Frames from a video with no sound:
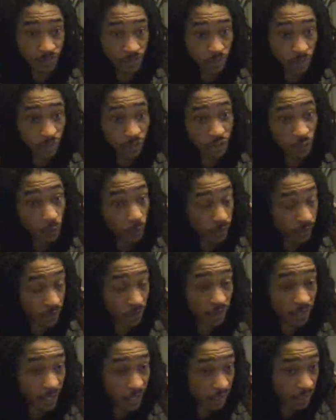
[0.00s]
and toes, bring
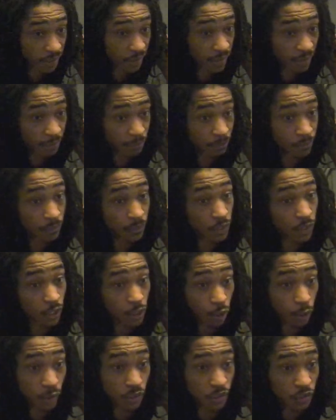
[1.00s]
your A game,
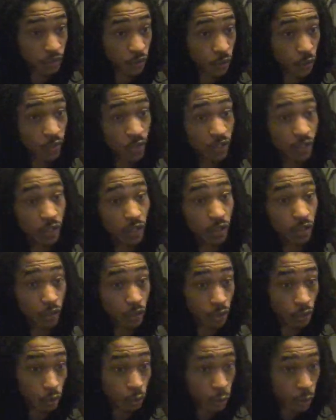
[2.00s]
know what you're doing,
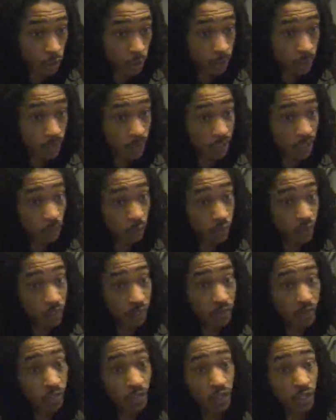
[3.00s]
know who you're playing
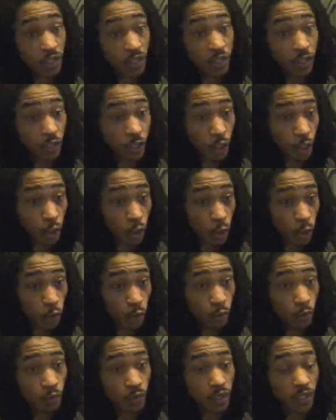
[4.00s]
with,
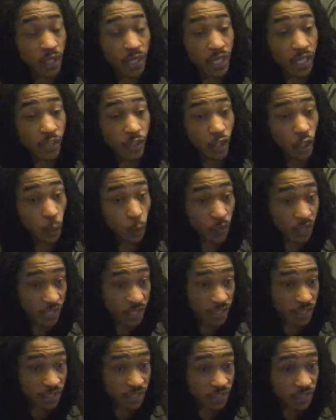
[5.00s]
know your
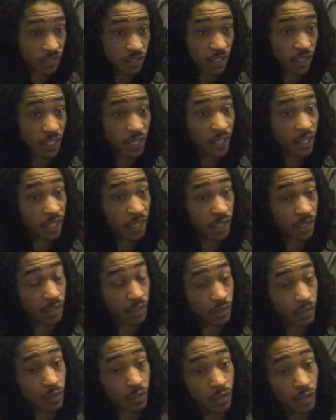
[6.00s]
weakness,
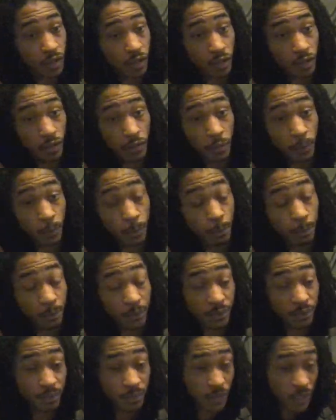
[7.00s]
and
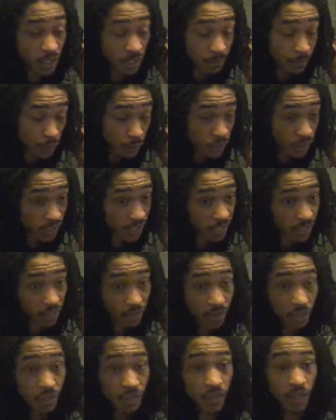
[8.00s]

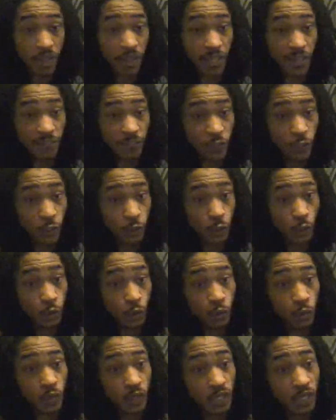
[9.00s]
communicate. If
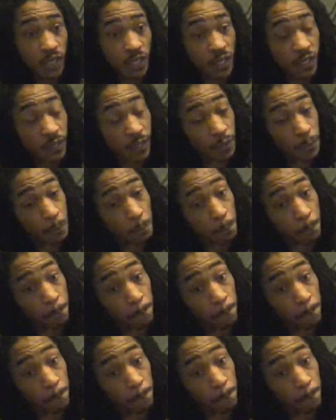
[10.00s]
you are